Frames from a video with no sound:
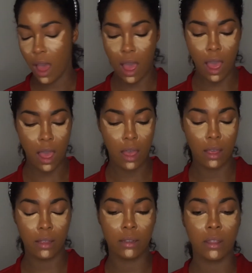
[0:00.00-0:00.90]

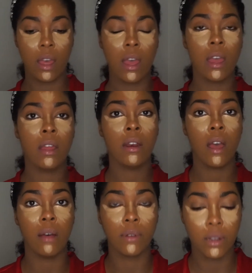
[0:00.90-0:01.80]
and then
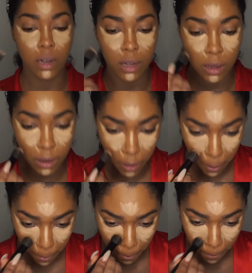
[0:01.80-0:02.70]
I'm going to
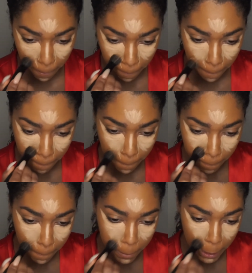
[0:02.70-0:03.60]

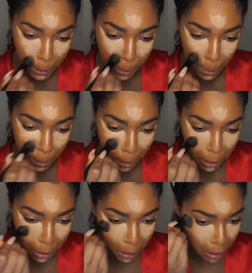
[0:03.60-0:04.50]
blend that in.